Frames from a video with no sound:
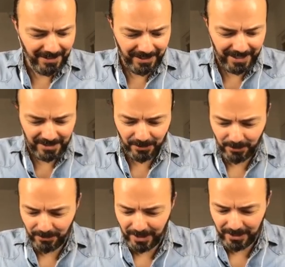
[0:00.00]
The lasso
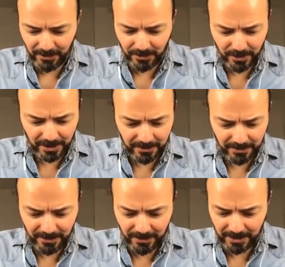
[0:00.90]
tool, right? You, you
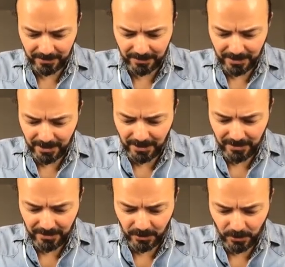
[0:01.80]
can you can
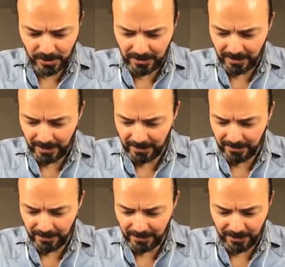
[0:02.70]
use it and
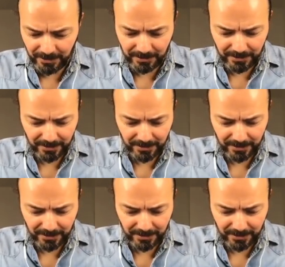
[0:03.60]
uh,